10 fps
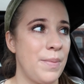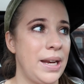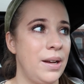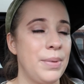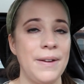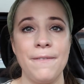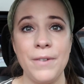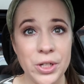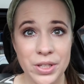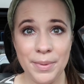a minute, but
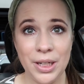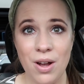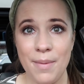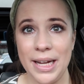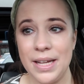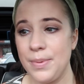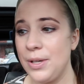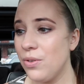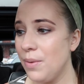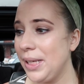first I'm gonna call my
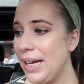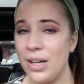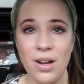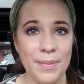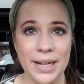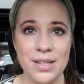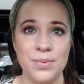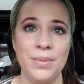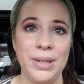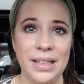husband. Normally I call my
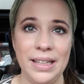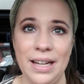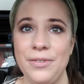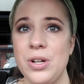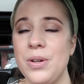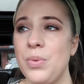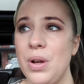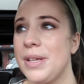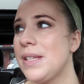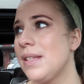husband immediately after
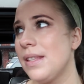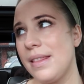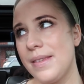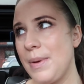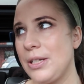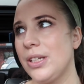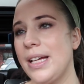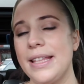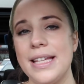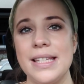appointments, especially
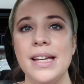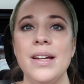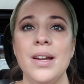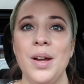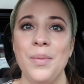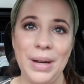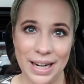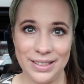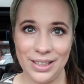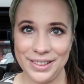like this, but
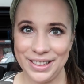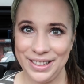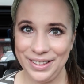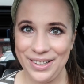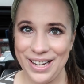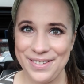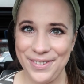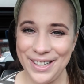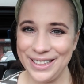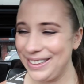I talked to you guys
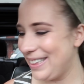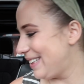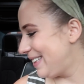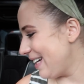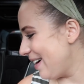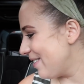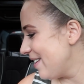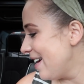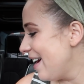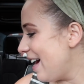first. So
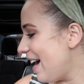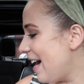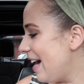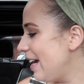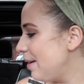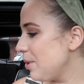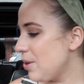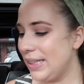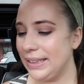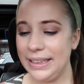I am
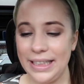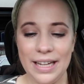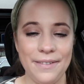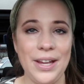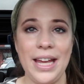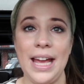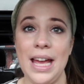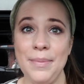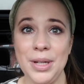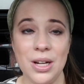going to give
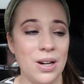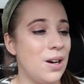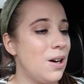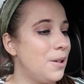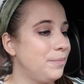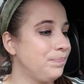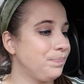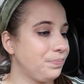him a call,